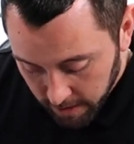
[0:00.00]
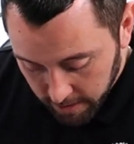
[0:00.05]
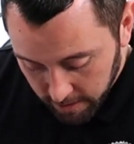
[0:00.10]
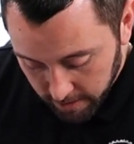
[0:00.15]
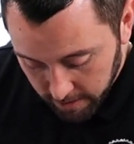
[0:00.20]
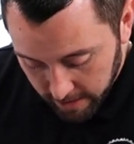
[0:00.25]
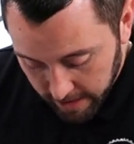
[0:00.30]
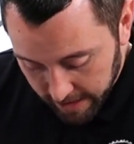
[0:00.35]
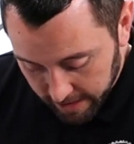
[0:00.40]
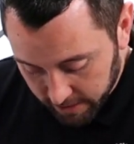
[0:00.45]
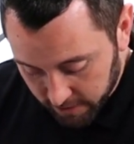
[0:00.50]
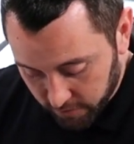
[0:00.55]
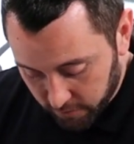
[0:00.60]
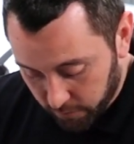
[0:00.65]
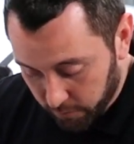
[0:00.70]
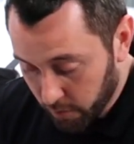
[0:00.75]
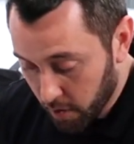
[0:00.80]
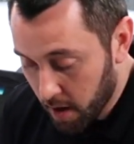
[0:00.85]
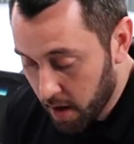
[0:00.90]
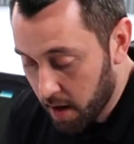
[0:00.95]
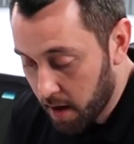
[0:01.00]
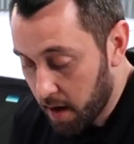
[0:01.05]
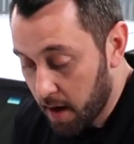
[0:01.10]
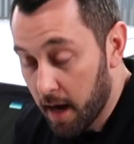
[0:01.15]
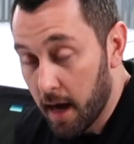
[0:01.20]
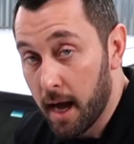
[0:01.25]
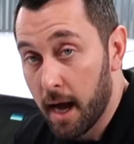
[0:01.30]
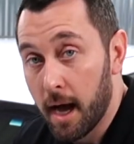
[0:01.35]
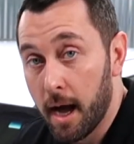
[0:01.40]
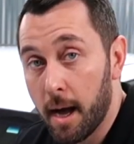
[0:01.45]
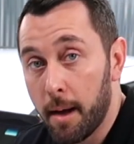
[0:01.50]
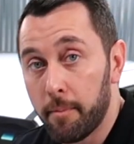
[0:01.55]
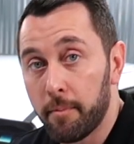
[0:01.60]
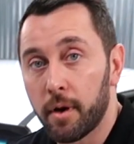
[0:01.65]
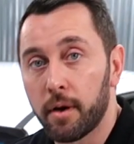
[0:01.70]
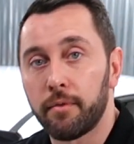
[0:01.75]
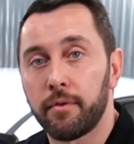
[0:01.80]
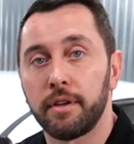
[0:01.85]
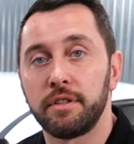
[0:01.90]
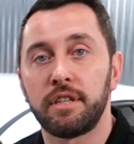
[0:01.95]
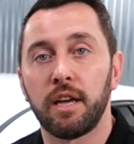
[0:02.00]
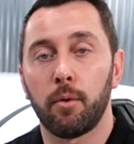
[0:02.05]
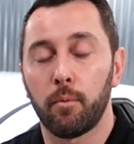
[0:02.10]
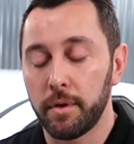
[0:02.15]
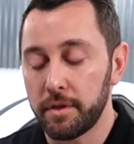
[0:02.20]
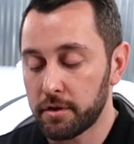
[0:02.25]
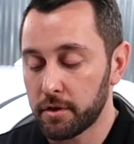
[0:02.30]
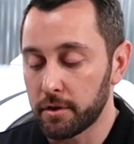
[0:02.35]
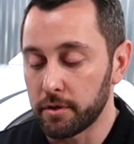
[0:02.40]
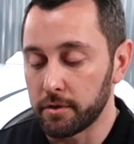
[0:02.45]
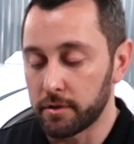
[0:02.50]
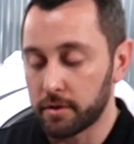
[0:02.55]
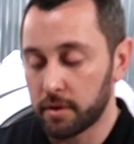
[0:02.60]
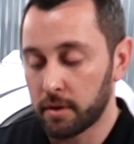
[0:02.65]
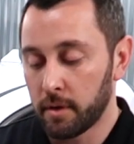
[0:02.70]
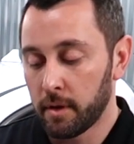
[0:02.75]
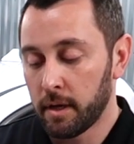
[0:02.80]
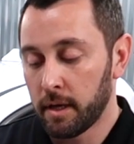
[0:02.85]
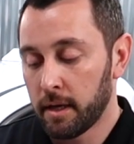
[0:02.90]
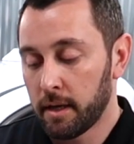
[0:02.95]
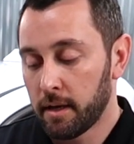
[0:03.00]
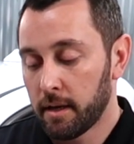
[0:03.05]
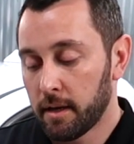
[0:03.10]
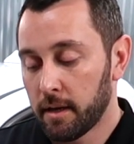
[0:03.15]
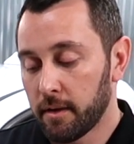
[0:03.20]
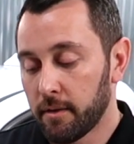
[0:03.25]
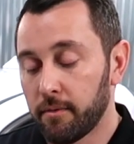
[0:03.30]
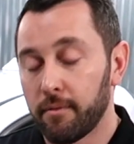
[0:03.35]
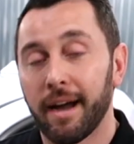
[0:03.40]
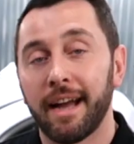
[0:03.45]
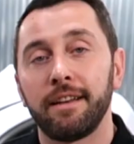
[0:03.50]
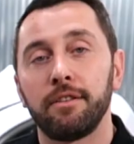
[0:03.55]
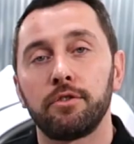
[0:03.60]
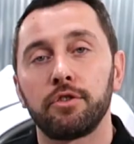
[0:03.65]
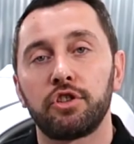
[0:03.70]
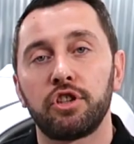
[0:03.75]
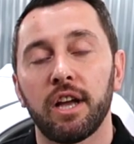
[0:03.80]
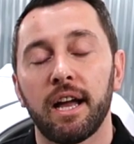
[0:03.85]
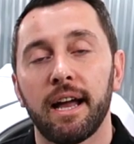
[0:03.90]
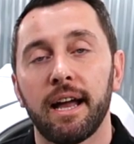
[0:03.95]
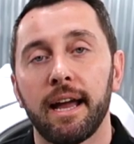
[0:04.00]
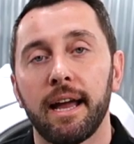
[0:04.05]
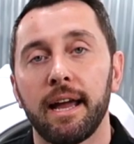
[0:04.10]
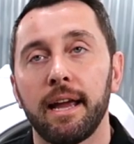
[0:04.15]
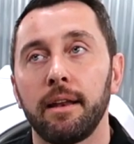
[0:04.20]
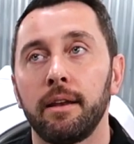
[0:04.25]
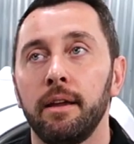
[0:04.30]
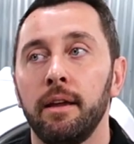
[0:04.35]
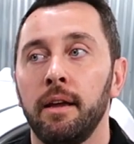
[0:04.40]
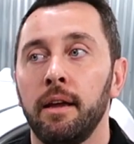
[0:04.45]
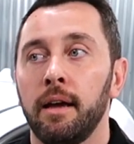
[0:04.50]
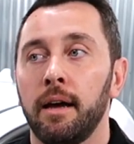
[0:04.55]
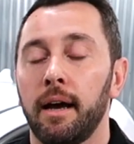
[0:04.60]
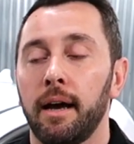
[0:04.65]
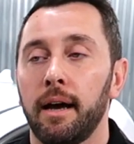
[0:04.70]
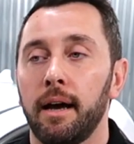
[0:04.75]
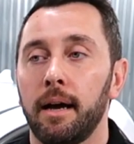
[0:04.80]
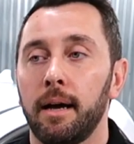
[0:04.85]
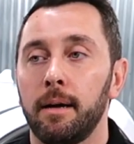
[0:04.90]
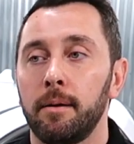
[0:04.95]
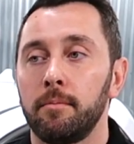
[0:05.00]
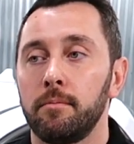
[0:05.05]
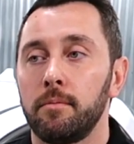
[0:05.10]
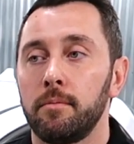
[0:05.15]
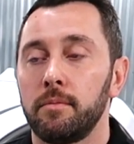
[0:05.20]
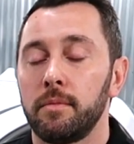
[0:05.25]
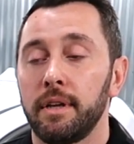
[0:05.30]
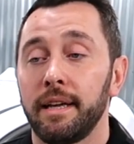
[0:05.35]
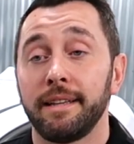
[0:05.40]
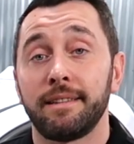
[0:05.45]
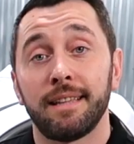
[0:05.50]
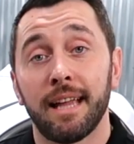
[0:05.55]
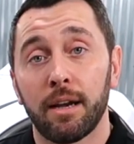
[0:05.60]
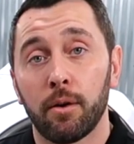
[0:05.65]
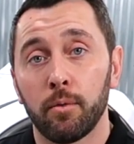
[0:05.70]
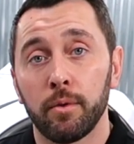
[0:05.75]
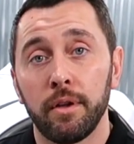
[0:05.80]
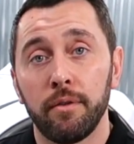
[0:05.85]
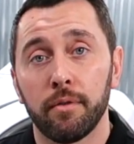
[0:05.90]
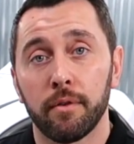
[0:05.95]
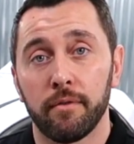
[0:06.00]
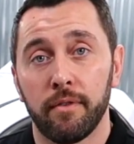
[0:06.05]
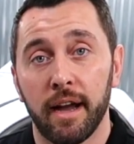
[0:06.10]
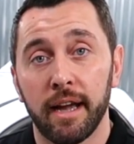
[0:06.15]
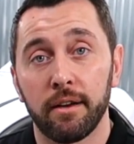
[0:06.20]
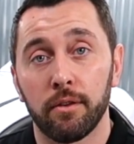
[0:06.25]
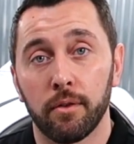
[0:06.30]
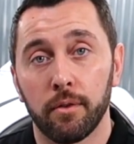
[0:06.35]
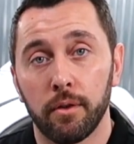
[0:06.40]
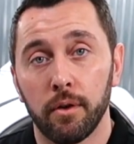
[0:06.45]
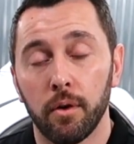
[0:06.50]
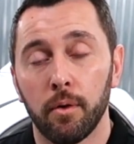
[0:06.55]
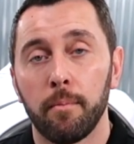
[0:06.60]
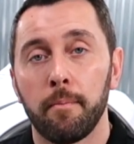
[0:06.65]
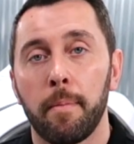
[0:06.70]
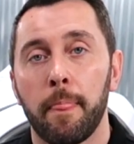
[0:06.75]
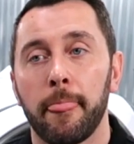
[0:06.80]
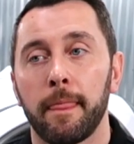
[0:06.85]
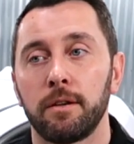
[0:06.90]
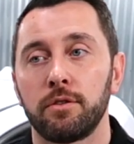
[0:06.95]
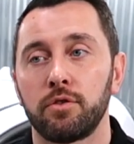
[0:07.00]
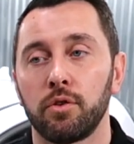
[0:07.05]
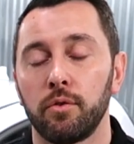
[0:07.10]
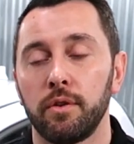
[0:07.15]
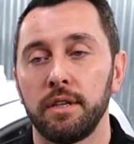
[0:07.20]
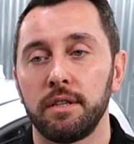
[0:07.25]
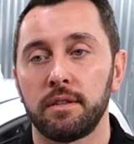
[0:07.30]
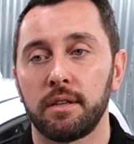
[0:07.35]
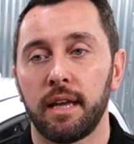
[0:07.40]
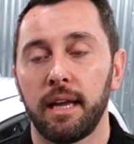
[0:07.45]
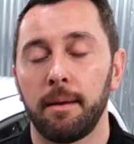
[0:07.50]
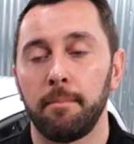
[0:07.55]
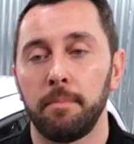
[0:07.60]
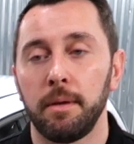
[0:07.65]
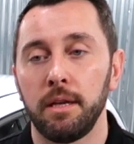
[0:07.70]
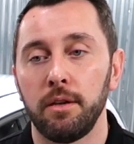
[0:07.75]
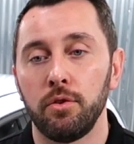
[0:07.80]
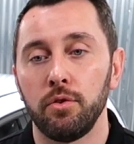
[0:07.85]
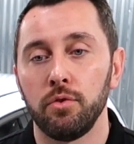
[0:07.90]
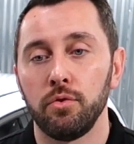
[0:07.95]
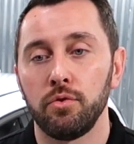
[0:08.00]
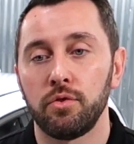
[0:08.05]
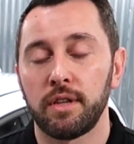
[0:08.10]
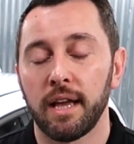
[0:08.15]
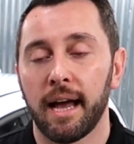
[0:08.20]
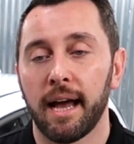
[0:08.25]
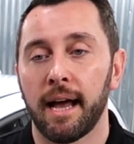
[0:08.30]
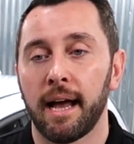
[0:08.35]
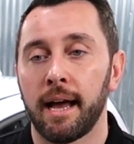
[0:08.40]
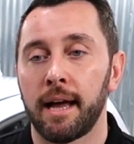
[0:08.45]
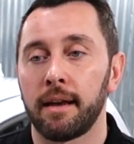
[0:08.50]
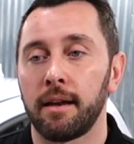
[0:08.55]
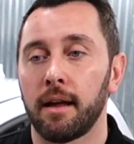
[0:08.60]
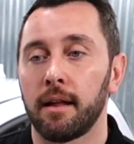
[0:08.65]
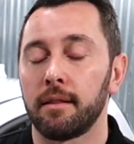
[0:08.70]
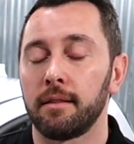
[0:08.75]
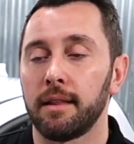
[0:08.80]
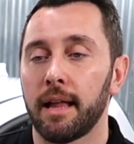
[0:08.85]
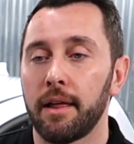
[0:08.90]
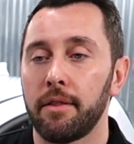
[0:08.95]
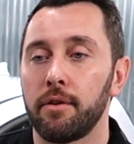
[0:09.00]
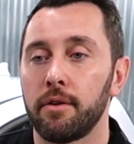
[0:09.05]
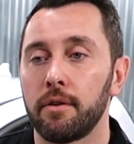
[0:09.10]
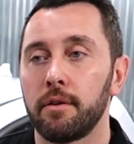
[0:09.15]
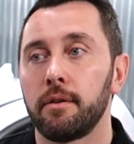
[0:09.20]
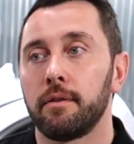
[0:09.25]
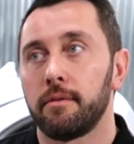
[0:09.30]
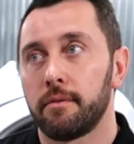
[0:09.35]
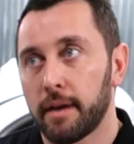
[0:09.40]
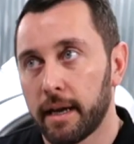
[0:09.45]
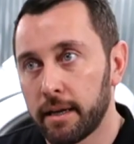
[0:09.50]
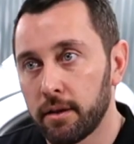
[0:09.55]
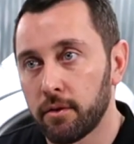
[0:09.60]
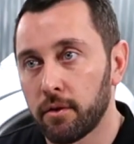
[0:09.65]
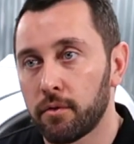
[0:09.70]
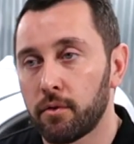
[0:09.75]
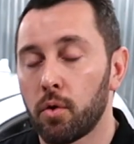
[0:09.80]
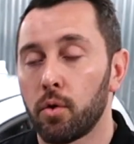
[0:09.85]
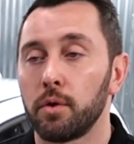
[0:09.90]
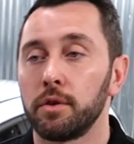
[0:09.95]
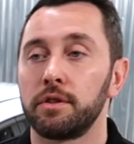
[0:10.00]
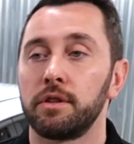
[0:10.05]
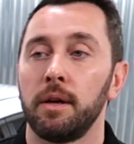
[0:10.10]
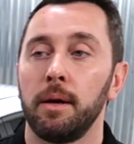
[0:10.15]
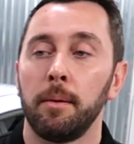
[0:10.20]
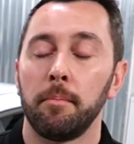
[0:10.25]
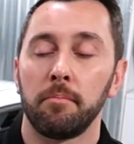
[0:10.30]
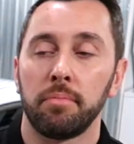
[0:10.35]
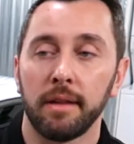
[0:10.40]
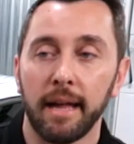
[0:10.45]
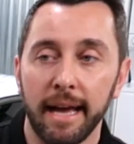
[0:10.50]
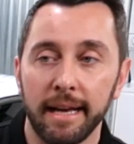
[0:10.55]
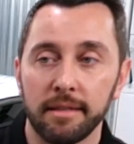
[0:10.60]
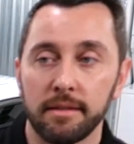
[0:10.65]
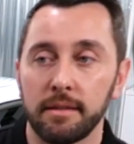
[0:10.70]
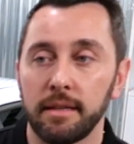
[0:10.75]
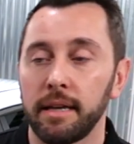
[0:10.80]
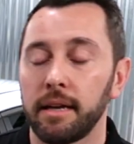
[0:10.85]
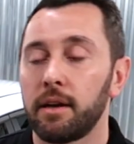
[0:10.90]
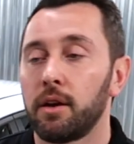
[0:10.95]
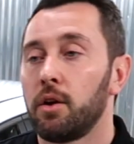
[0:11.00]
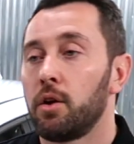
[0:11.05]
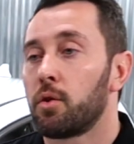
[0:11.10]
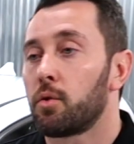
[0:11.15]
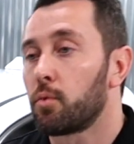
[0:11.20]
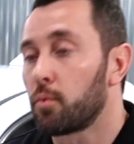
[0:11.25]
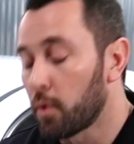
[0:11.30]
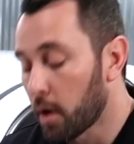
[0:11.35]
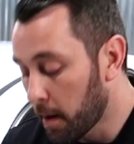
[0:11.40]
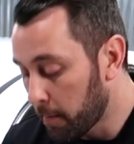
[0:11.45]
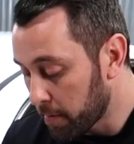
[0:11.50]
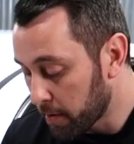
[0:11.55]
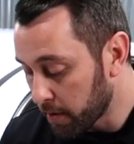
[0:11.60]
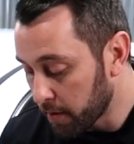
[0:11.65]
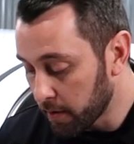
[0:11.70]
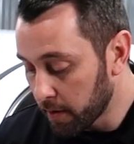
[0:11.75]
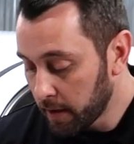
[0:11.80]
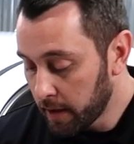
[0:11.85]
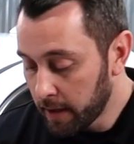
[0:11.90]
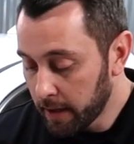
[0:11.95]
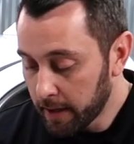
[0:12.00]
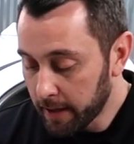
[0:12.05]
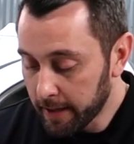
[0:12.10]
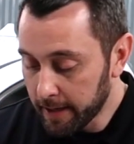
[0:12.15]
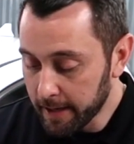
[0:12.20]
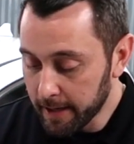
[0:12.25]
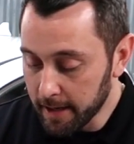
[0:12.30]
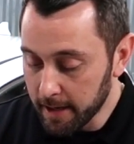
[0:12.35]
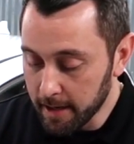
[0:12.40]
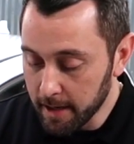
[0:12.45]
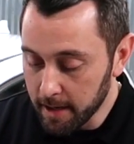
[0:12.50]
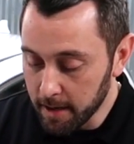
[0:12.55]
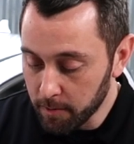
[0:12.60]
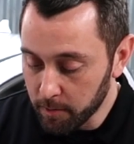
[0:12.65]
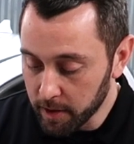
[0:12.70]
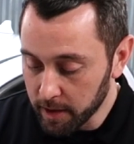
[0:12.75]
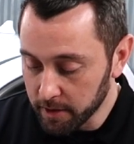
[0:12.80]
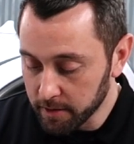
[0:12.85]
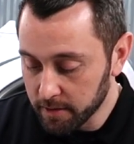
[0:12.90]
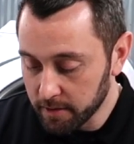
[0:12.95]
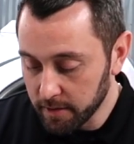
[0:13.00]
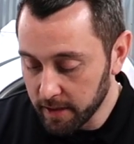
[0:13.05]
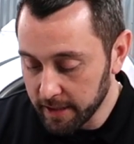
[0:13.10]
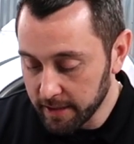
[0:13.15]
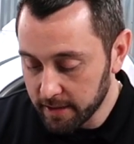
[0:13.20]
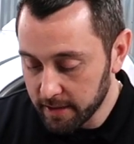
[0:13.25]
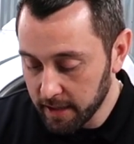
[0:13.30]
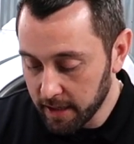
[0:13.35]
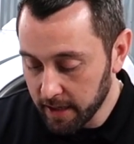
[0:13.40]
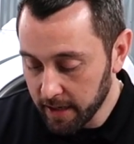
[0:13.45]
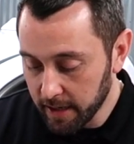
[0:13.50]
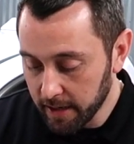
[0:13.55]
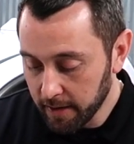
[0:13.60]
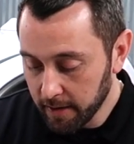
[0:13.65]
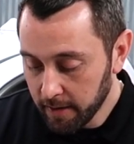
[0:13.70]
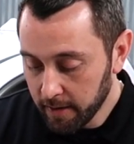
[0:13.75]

Next, from our friends at Wizards, Vinyl Shine. It's not only for vinyl though. So this can be used on a leather, vinyl of course, plastic, rubber, what else do they say?